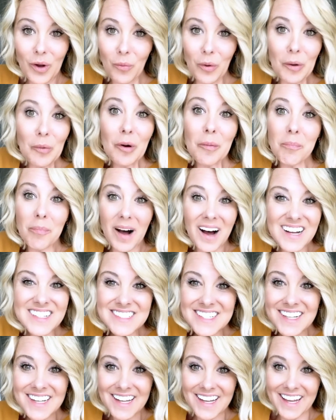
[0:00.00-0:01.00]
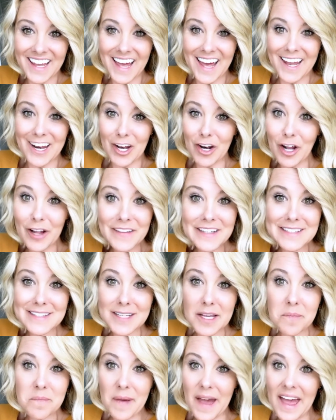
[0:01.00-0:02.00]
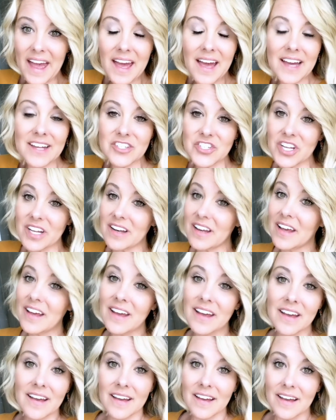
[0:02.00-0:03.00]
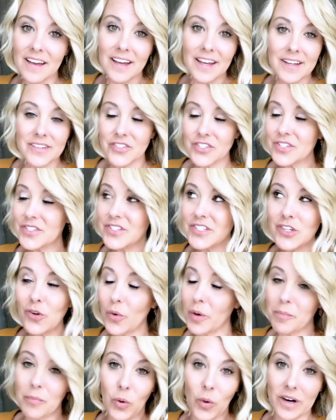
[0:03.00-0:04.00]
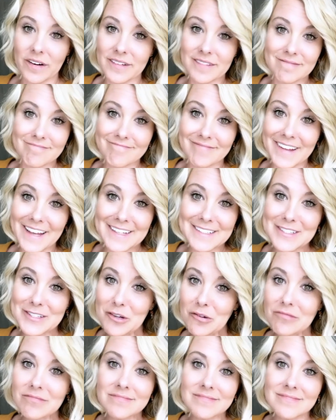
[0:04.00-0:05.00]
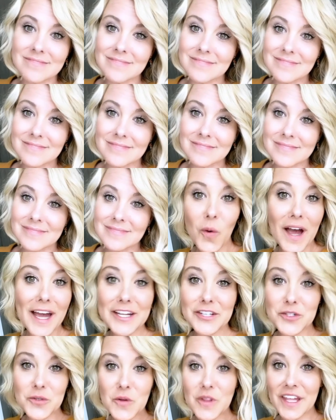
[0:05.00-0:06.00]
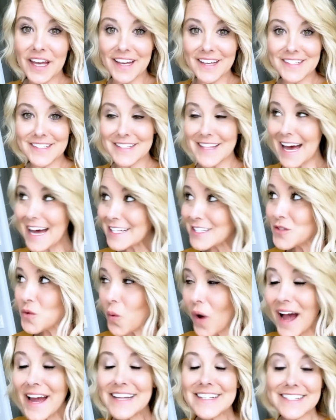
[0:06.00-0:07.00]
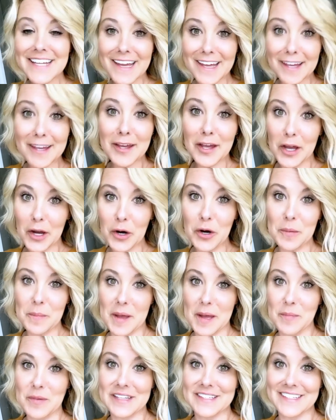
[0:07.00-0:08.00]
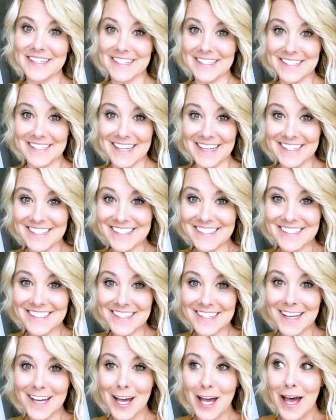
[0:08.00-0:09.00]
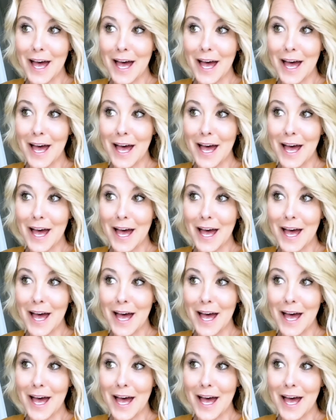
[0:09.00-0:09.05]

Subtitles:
we were bonded again and on the same page, and it's just so important. And so that's why I do this. That's why taking care of babies exists.